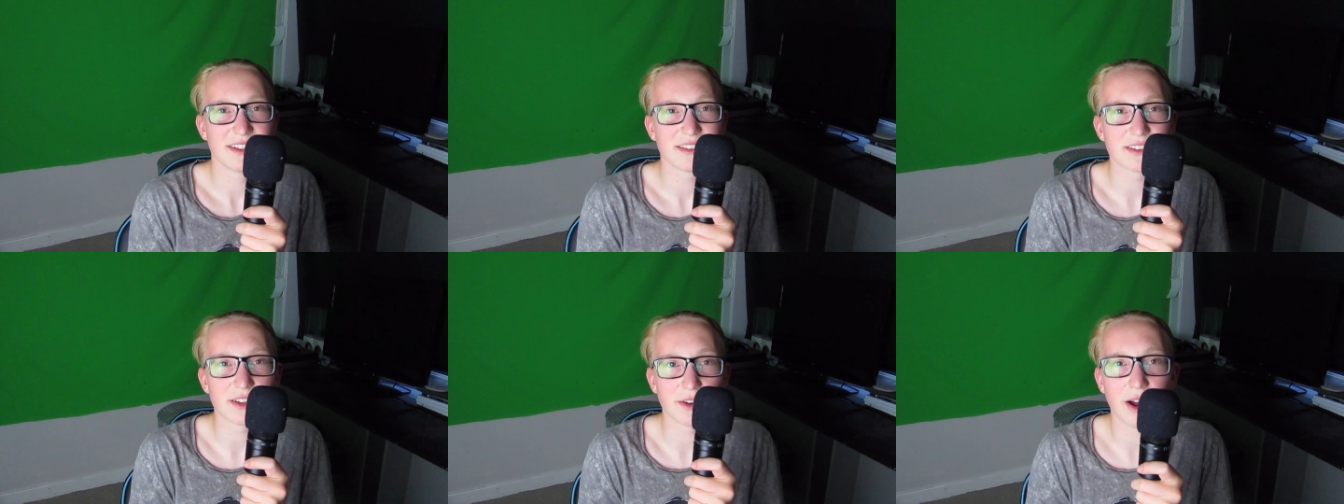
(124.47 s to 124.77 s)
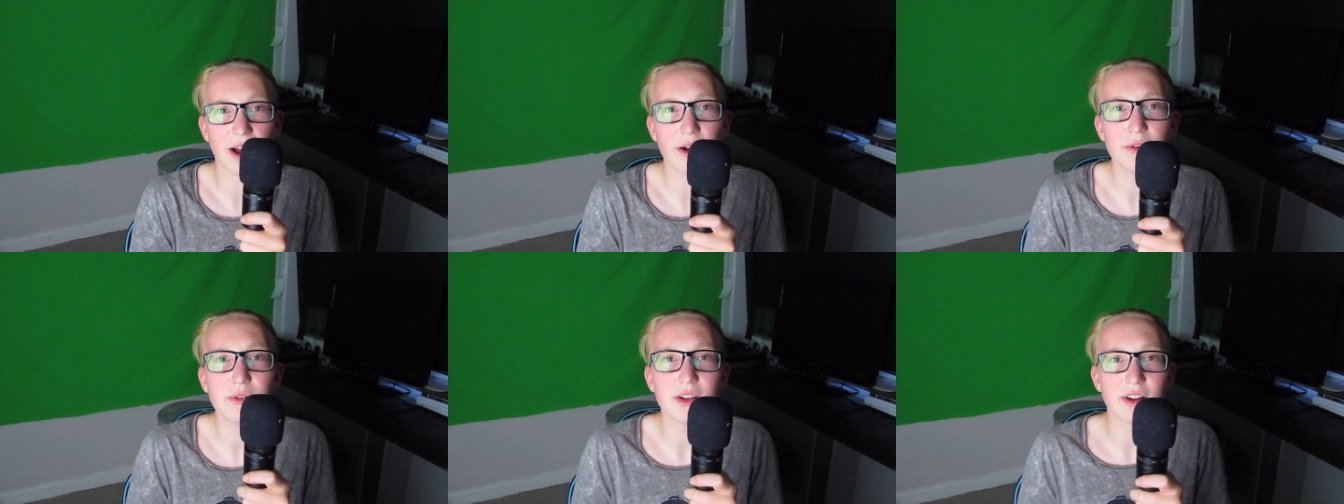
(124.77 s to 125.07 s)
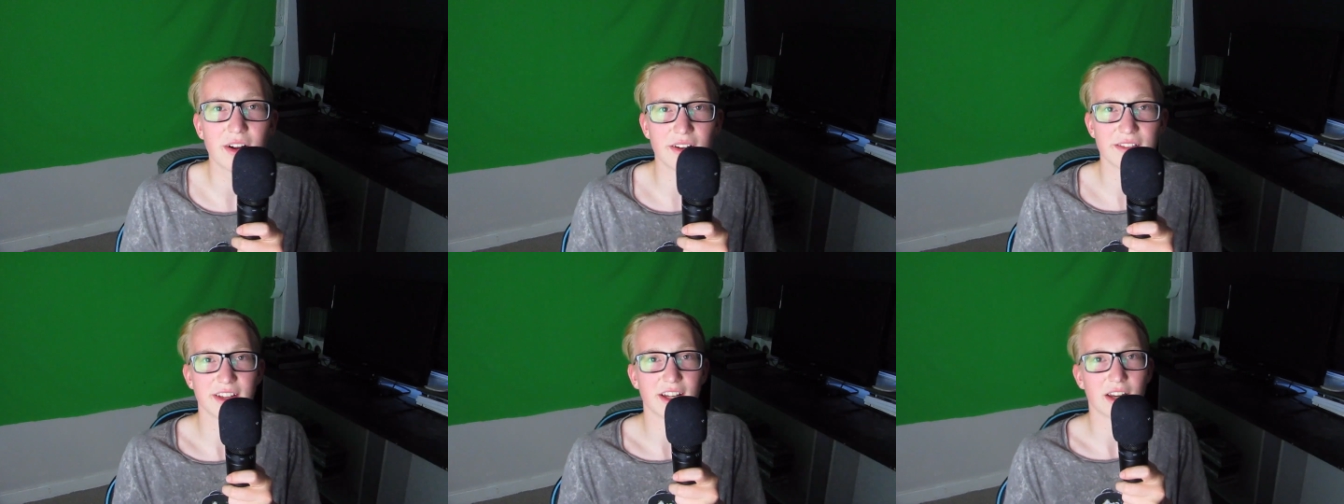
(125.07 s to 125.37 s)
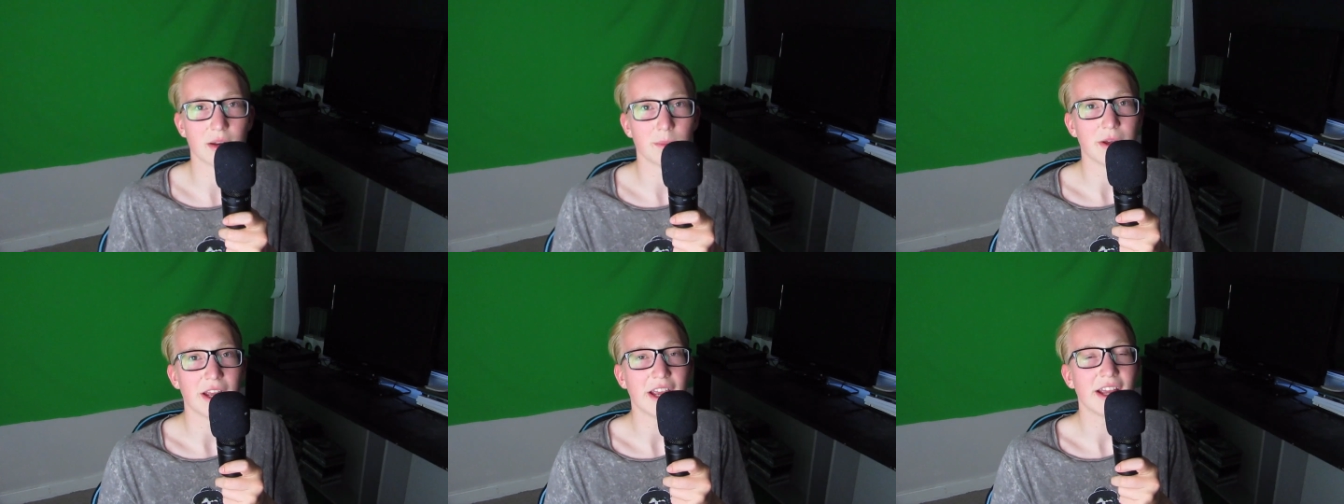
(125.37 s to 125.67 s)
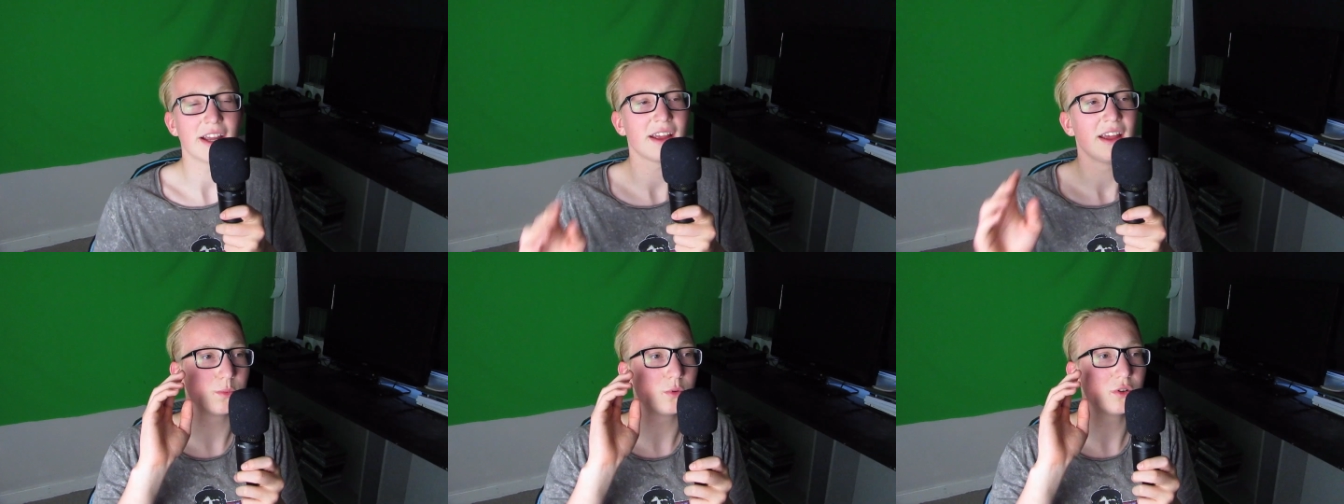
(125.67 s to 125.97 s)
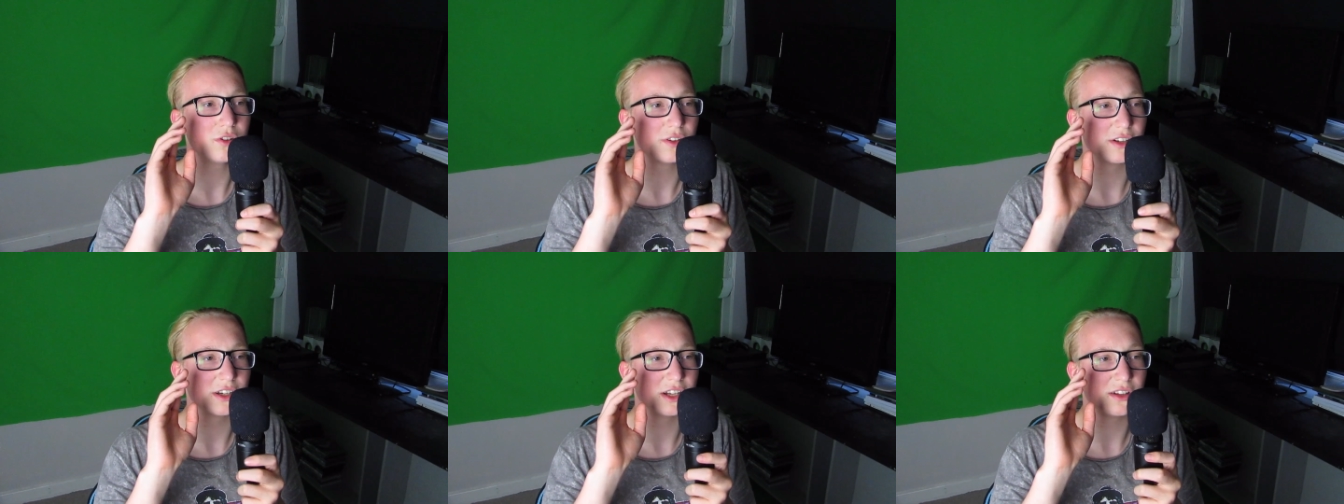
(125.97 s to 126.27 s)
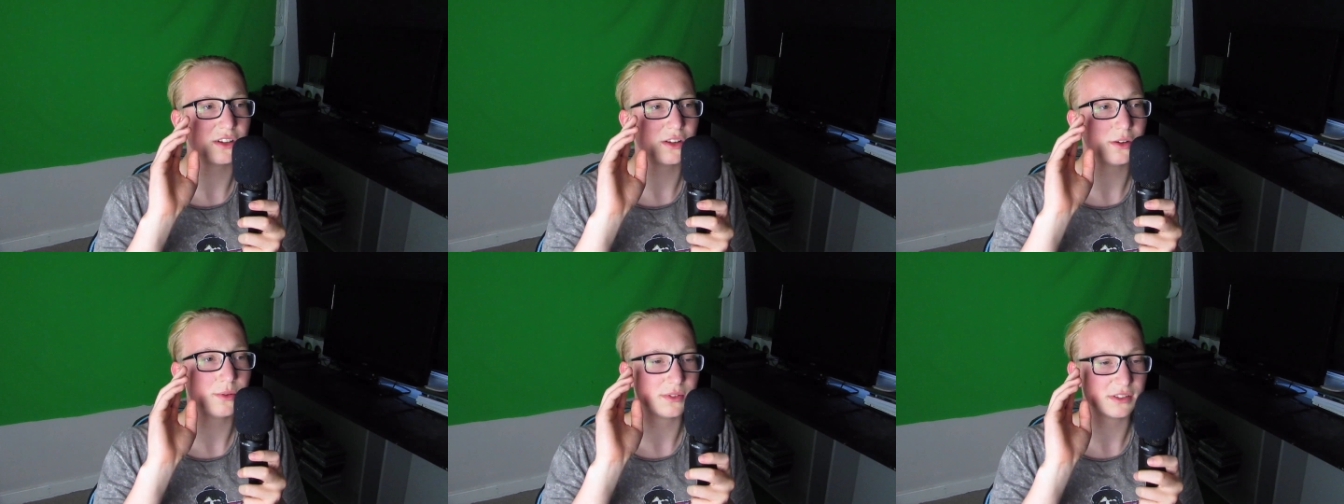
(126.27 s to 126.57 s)
So how you guys are going to pick, what you're going to
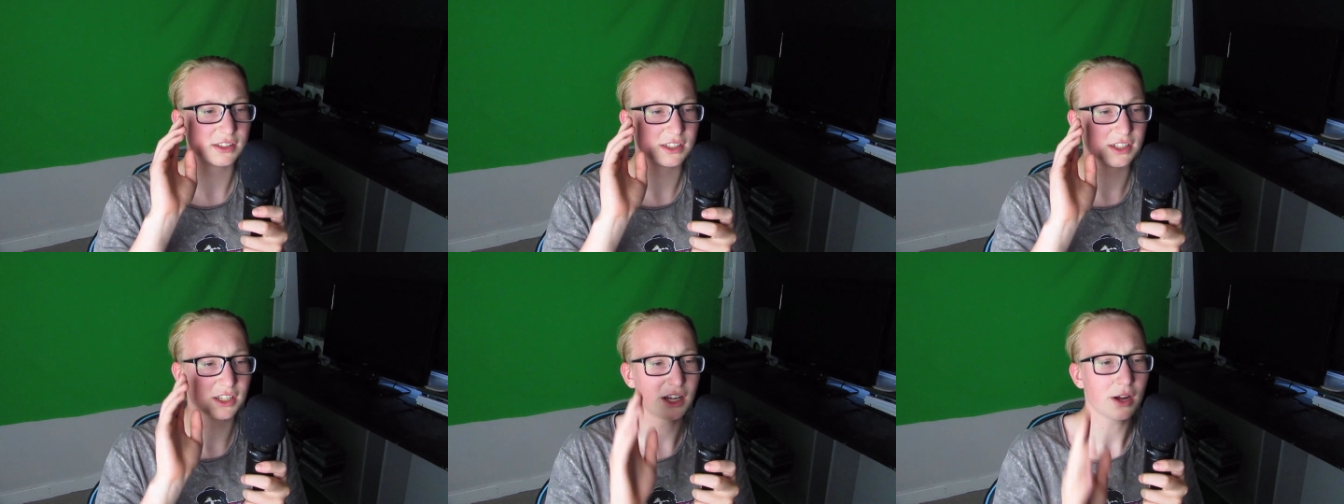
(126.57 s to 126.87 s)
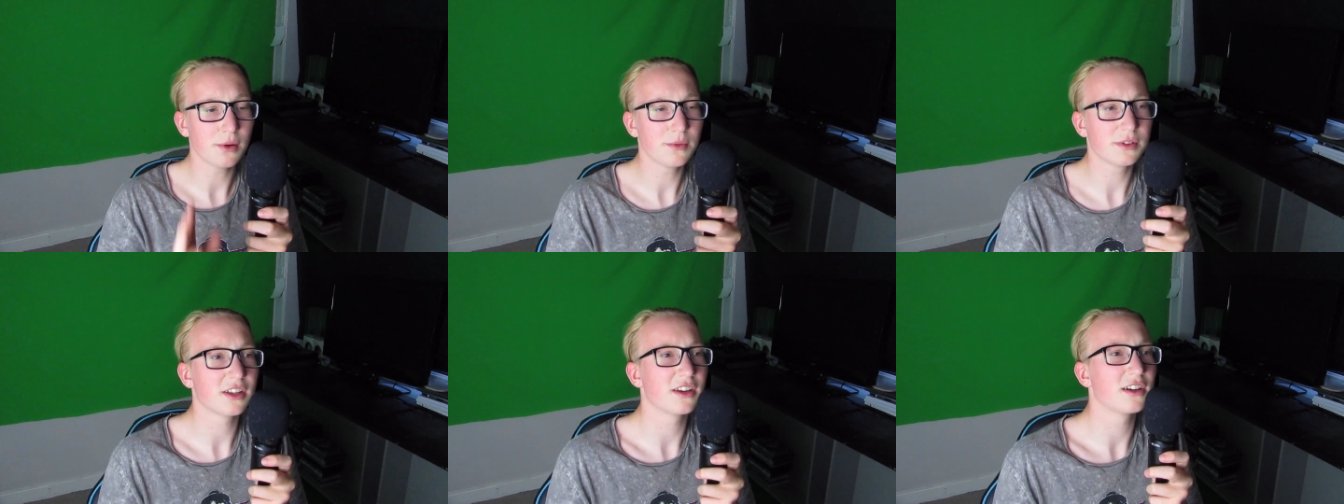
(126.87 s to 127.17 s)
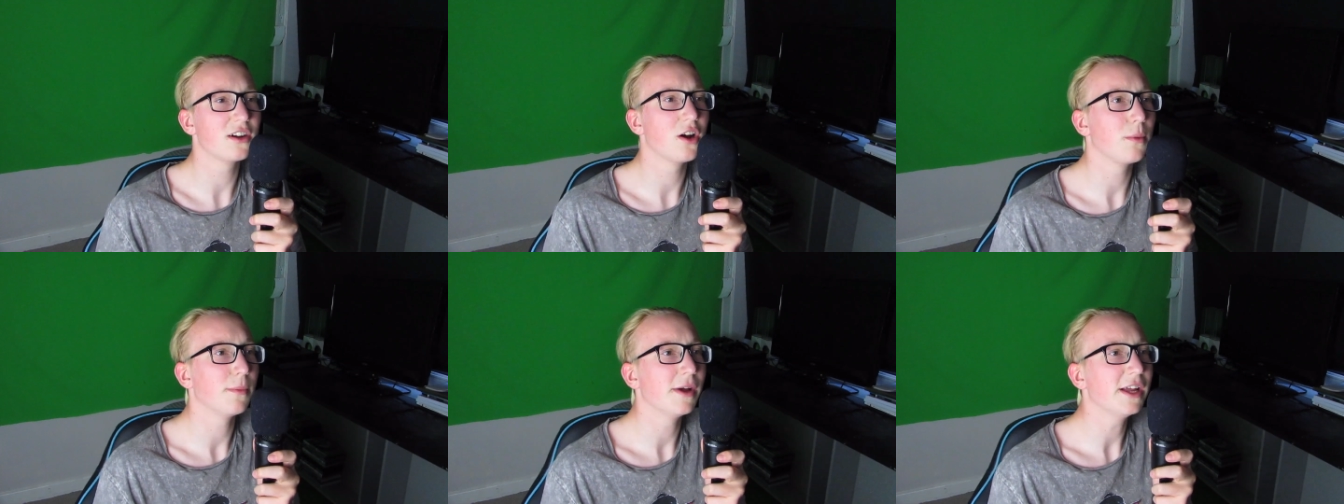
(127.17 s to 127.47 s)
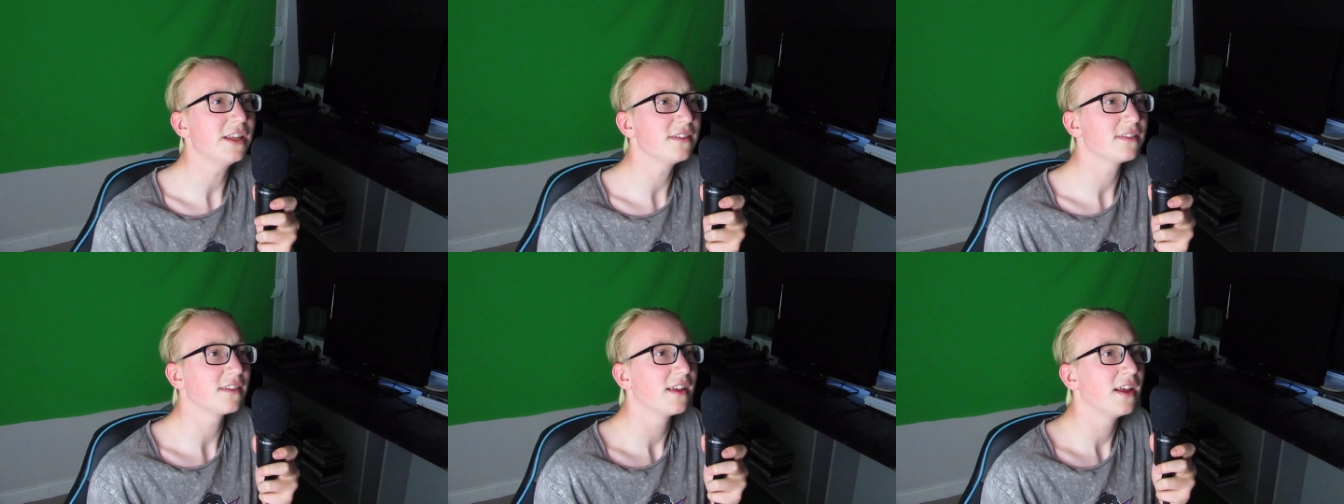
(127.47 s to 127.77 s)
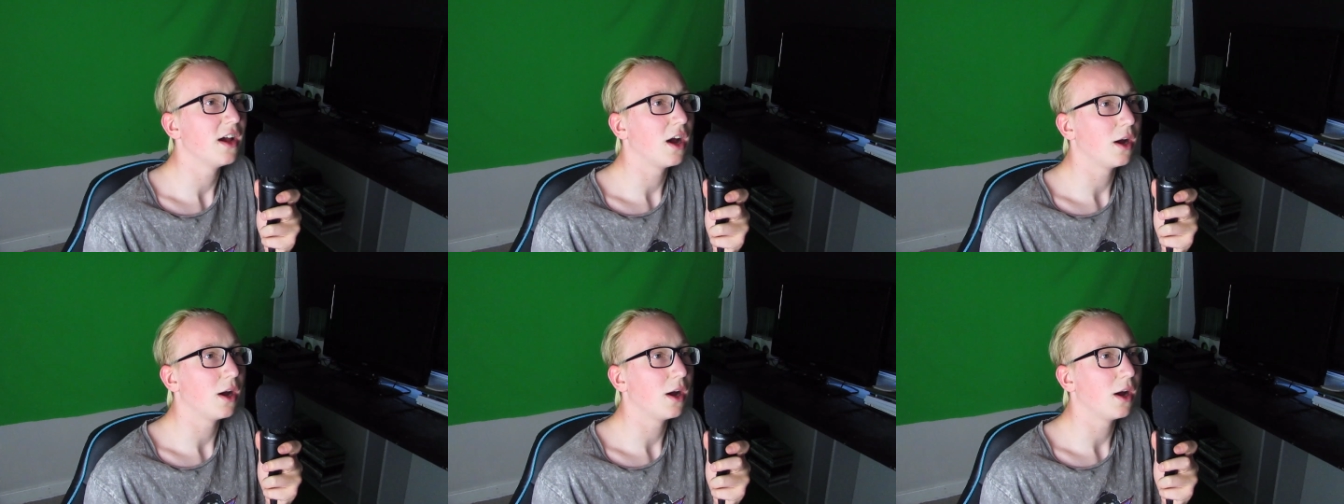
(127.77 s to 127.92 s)
do is you're going to go into the comments,